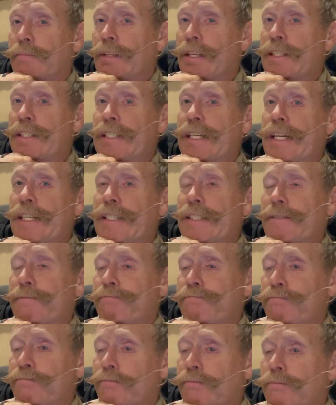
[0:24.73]
It says,
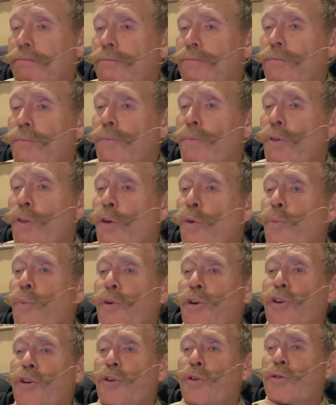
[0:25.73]

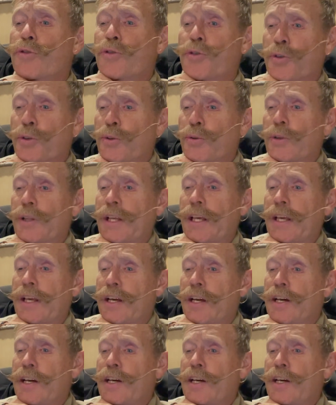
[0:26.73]
when you truly